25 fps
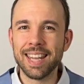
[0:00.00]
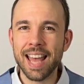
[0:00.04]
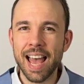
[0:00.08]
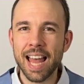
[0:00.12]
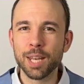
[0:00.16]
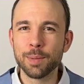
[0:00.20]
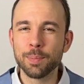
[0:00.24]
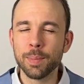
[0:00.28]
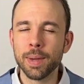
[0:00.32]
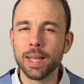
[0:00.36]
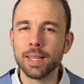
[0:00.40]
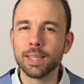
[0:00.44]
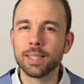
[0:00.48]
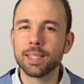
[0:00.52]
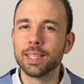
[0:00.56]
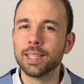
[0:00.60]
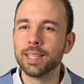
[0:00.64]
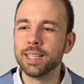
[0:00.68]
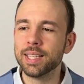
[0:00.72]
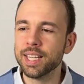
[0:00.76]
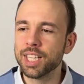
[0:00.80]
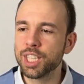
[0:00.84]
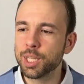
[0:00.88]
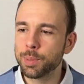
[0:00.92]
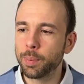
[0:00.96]
that means
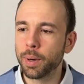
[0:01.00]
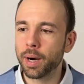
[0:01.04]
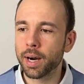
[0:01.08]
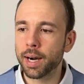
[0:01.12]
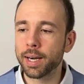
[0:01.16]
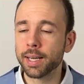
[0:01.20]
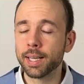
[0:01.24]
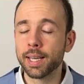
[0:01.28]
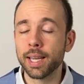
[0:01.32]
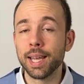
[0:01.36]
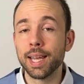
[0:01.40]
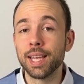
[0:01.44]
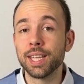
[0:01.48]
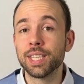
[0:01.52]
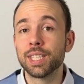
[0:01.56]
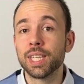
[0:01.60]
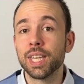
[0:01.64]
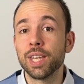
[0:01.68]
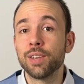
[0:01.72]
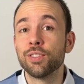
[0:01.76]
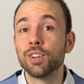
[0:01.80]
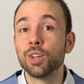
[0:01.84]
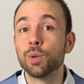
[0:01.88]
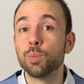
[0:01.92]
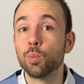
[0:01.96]
this part is
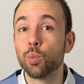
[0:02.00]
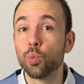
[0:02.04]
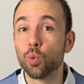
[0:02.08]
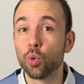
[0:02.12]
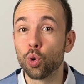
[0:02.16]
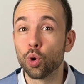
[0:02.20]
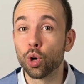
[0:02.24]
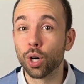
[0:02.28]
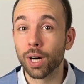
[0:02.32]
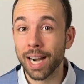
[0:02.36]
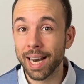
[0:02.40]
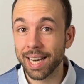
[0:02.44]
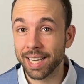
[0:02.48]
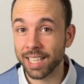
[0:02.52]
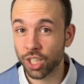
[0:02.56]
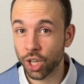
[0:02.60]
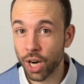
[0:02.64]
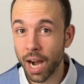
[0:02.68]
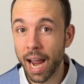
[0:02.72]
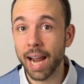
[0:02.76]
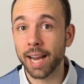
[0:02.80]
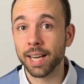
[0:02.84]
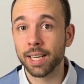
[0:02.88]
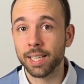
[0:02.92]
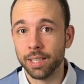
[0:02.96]
even more
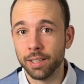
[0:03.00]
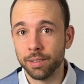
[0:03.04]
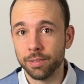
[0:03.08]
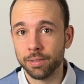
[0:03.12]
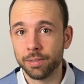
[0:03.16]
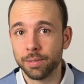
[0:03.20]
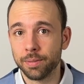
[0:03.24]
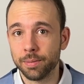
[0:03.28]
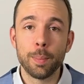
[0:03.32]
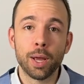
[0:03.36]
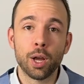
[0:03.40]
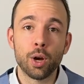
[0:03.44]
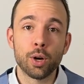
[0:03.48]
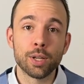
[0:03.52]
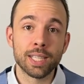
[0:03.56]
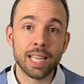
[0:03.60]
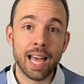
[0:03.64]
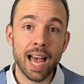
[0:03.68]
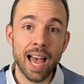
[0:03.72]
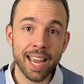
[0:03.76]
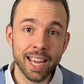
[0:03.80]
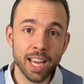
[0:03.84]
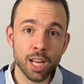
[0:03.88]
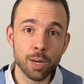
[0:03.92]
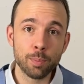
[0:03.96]
attractive, because
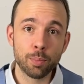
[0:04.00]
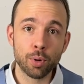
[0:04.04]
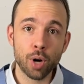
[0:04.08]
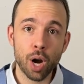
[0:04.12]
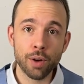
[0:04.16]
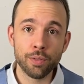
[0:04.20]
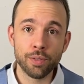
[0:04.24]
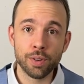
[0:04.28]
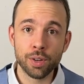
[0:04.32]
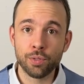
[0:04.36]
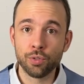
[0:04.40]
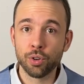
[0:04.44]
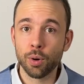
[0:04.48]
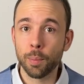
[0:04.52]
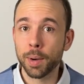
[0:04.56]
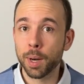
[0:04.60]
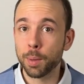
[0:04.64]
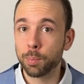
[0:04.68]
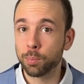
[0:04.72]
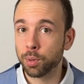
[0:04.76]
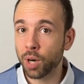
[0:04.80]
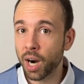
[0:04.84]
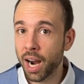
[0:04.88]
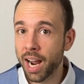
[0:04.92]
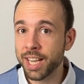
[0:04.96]
I can profit from the
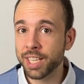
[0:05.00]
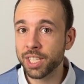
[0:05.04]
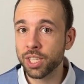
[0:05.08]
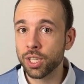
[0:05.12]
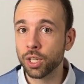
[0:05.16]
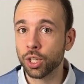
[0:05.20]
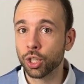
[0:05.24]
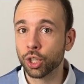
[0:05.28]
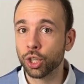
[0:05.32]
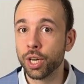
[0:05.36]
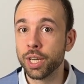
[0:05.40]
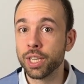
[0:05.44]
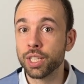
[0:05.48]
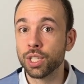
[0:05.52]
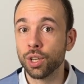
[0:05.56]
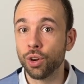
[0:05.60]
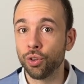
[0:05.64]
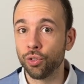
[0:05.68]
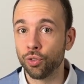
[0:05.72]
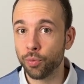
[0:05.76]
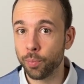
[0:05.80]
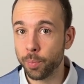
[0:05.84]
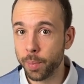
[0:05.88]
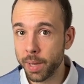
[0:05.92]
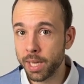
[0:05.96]
price increase
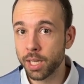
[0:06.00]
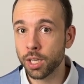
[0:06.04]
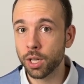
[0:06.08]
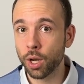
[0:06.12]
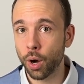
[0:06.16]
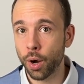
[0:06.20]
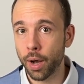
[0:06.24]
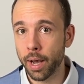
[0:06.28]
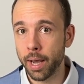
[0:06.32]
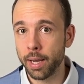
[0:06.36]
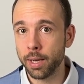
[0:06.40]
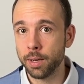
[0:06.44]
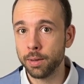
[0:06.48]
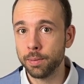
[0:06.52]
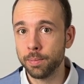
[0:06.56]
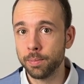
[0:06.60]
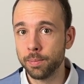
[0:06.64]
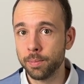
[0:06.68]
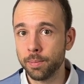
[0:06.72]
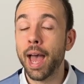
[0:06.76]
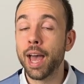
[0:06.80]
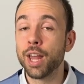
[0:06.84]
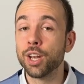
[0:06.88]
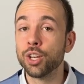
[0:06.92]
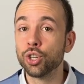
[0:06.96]
of Bitcoin
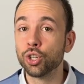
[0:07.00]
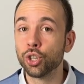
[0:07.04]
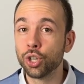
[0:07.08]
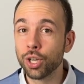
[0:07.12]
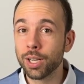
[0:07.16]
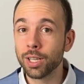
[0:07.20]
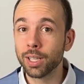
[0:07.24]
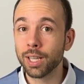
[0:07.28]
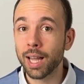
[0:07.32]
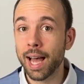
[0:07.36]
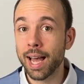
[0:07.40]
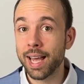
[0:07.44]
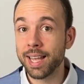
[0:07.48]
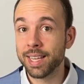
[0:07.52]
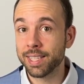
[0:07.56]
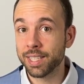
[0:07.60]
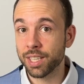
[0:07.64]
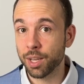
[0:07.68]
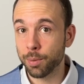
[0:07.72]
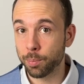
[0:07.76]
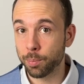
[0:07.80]
and realize a